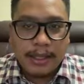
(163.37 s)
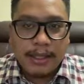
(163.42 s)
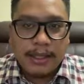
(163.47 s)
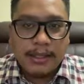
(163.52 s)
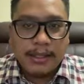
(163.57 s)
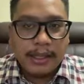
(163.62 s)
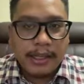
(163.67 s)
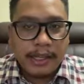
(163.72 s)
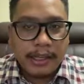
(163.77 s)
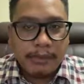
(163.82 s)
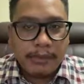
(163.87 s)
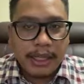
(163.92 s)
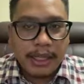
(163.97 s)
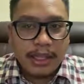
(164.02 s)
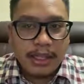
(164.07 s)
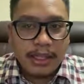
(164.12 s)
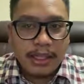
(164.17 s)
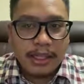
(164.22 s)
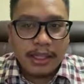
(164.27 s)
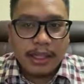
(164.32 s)
Second
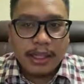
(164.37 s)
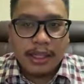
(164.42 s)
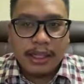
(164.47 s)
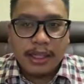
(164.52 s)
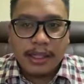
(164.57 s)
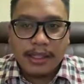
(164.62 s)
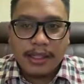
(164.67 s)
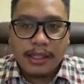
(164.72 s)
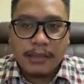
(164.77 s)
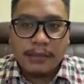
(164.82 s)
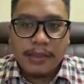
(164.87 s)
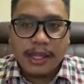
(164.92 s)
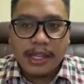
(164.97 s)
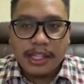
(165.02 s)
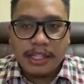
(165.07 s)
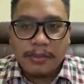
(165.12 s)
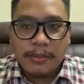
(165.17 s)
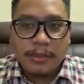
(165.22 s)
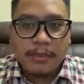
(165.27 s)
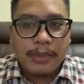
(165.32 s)
method is the
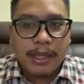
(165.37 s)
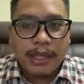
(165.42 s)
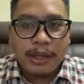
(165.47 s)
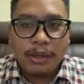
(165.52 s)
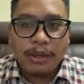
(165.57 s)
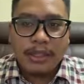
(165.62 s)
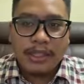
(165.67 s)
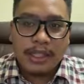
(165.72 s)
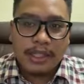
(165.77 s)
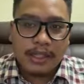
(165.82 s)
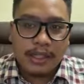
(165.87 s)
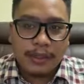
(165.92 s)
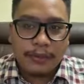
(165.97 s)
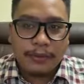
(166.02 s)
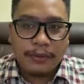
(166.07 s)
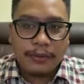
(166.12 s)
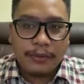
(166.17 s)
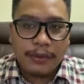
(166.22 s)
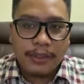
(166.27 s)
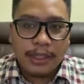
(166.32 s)
management by
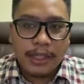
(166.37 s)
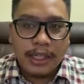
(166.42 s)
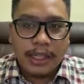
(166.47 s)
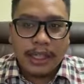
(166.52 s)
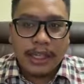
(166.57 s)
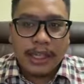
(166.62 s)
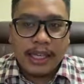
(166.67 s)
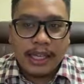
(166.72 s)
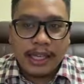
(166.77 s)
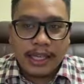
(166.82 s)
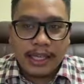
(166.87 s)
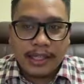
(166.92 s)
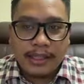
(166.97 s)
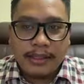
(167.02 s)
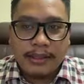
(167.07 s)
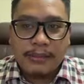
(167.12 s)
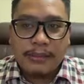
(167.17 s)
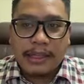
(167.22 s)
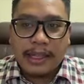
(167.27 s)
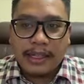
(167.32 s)
objective. In
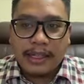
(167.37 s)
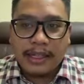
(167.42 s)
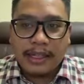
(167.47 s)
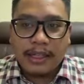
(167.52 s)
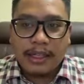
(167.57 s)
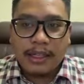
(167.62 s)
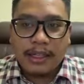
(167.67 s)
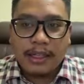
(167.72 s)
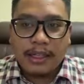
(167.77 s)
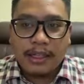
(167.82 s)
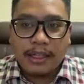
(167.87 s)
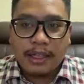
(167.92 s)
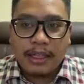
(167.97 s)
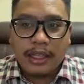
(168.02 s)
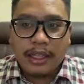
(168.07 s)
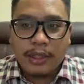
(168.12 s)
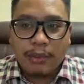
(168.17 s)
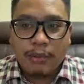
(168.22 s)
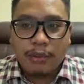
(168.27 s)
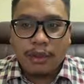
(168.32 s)
this technique,
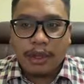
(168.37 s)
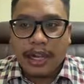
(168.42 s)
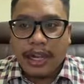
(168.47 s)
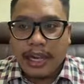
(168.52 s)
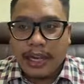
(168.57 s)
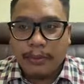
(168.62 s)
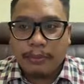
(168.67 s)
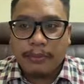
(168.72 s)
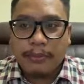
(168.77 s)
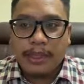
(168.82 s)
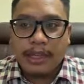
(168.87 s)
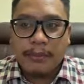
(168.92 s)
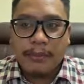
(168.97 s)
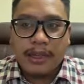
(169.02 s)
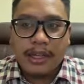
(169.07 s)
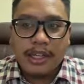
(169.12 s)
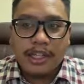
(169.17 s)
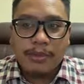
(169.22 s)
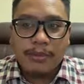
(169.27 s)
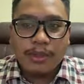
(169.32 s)
it would help the
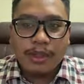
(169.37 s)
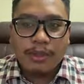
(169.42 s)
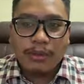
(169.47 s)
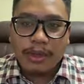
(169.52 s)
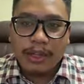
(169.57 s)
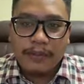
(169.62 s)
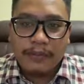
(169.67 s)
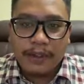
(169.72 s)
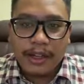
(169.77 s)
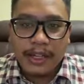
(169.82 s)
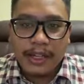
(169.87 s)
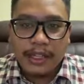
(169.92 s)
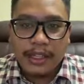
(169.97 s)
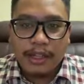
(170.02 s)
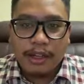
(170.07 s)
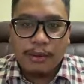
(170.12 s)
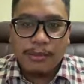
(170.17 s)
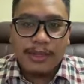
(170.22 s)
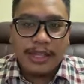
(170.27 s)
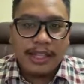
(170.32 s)
management to define
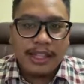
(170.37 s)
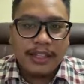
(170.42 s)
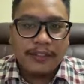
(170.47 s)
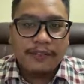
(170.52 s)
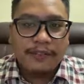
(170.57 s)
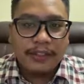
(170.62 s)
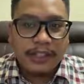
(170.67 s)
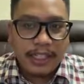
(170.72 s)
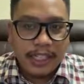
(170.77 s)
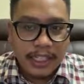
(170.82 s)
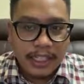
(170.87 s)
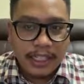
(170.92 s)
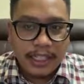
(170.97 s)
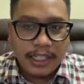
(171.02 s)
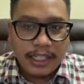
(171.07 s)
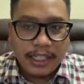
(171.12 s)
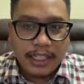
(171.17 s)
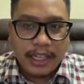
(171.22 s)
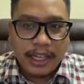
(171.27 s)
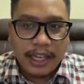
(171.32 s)
the objective
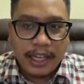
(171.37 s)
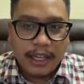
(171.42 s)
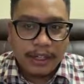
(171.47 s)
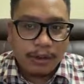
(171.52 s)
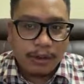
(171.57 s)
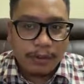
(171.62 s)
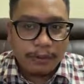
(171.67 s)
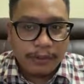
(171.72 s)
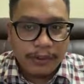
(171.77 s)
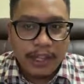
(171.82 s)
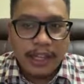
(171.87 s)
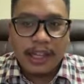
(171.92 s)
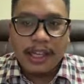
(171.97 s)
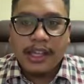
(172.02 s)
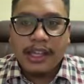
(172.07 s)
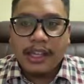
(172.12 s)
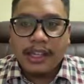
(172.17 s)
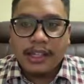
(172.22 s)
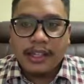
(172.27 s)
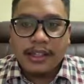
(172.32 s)
clearly and convey
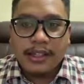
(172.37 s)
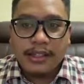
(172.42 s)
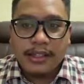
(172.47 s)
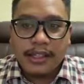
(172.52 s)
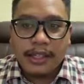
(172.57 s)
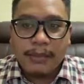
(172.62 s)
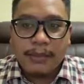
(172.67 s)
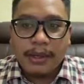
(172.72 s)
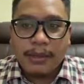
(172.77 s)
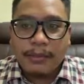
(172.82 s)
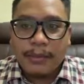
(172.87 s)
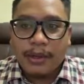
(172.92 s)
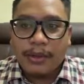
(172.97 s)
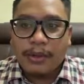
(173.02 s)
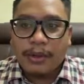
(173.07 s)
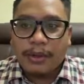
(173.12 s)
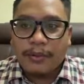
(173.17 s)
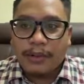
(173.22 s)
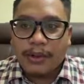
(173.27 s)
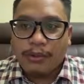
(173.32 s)
the same
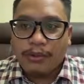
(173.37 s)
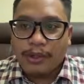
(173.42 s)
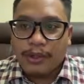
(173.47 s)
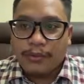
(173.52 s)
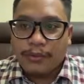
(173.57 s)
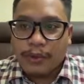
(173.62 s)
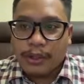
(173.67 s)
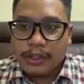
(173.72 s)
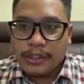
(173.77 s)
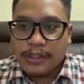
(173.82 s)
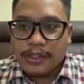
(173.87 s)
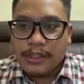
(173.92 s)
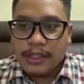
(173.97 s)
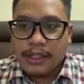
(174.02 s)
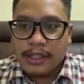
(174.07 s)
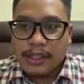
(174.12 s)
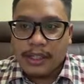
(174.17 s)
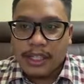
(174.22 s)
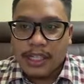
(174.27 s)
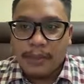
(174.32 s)
amount of the workforce.
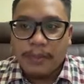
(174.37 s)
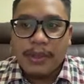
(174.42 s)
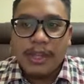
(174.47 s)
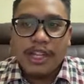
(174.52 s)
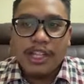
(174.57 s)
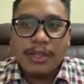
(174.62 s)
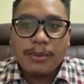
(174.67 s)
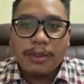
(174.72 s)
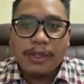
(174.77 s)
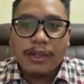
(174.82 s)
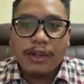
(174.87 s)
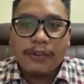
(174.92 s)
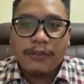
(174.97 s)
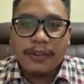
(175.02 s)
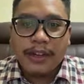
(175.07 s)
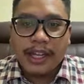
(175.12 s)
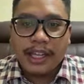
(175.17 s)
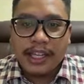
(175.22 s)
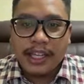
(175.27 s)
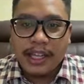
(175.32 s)
The management of
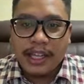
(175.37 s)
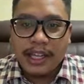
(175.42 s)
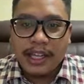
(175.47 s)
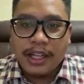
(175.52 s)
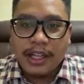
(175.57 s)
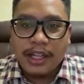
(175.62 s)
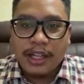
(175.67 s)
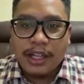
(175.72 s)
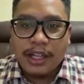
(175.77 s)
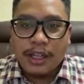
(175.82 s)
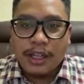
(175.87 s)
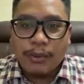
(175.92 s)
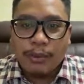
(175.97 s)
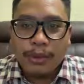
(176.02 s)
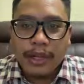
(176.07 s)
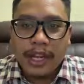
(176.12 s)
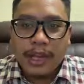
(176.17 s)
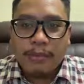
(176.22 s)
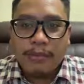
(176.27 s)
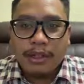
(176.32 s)
IKEA
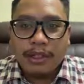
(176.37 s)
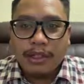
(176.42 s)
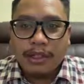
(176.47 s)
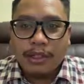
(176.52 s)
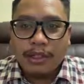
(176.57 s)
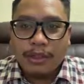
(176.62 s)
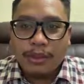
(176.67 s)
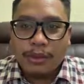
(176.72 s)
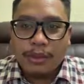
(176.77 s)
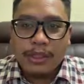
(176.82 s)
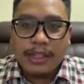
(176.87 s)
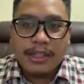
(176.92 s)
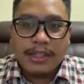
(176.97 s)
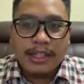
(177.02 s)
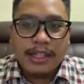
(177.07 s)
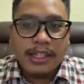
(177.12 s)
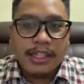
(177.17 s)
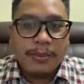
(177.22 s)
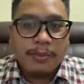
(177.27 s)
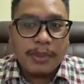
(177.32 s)
would able to
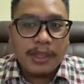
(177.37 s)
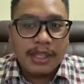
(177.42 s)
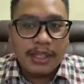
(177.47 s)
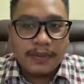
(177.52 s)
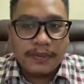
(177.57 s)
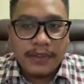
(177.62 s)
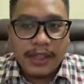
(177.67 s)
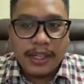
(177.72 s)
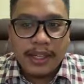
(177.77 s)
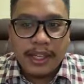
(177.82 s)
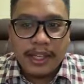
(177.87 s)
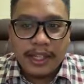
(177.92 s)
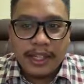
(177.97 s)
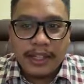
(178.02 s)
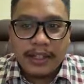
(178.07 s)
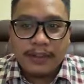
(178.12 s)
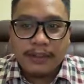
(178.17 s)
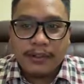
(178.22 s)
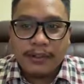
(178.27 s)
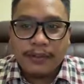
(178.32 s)
decide the specific
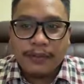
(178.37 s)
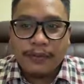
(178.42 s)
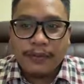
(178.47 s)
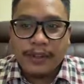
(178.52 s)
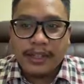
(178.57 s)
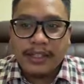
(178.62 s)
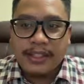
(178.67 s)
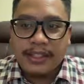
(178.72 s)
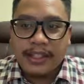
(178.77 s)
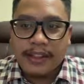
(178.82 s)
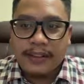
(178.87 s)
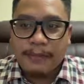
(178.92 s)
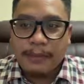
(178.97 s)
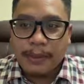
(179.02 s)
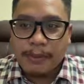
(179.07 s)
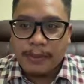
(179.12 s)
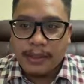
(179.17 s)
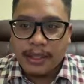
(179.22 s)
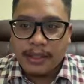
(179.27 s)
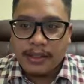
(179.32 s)
deadline for the staff
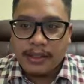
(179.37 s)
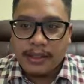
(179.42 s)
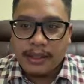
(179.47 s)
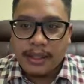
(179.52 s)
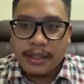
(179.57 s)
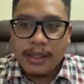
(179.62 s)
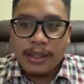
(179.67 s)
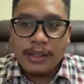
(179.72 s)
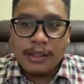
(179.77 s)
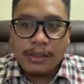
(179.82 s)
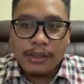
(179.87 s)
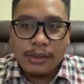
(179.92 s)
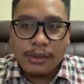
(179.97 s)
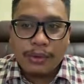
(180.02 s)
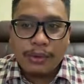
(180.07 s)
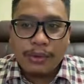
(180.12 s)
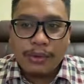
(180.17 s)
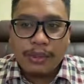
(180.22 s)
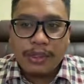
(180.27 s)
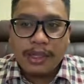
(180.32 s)
members,
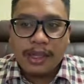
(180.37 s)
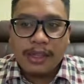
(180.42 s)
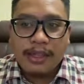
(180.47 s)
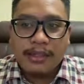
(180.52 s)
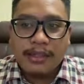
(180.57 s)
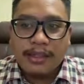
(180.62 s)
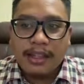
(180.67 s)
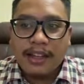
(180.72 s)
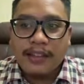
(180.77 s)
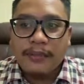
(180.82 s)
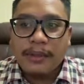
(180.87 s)
so that the staff